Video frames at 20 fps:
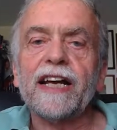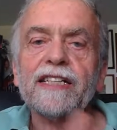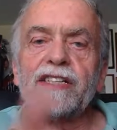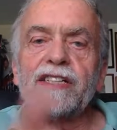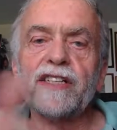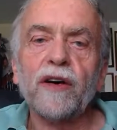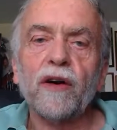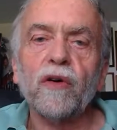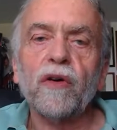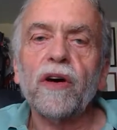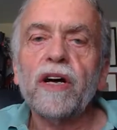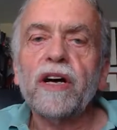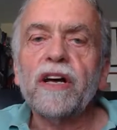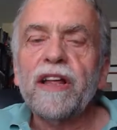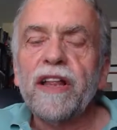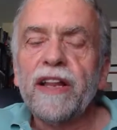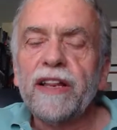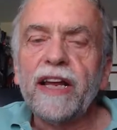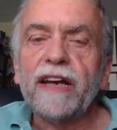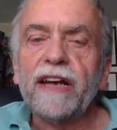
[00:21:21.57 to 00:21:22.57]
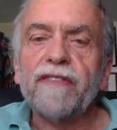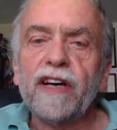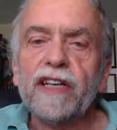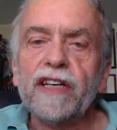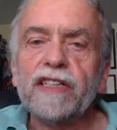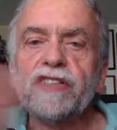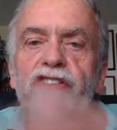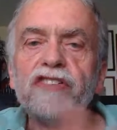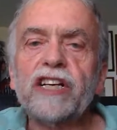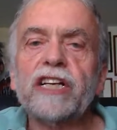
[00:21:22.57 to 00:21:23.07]
And so that
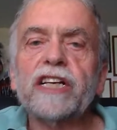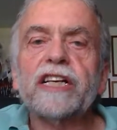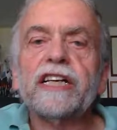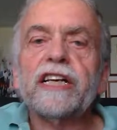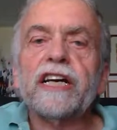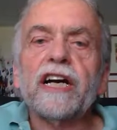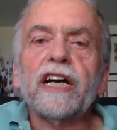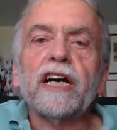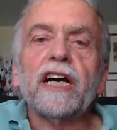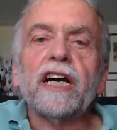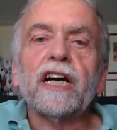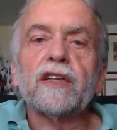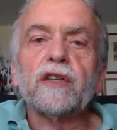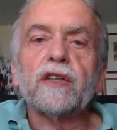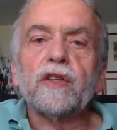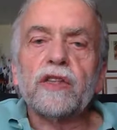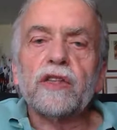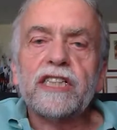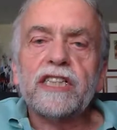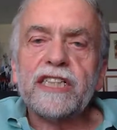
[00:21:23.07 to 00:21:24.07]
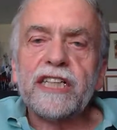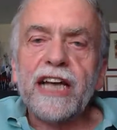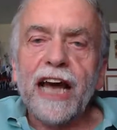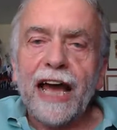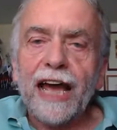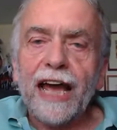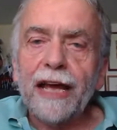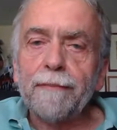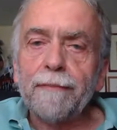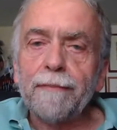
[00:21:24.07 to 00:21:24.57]
was really a good
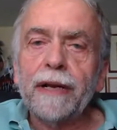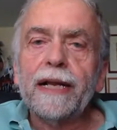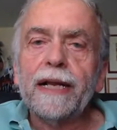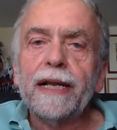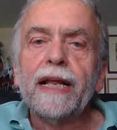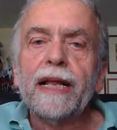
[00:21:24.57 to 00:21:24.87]
time.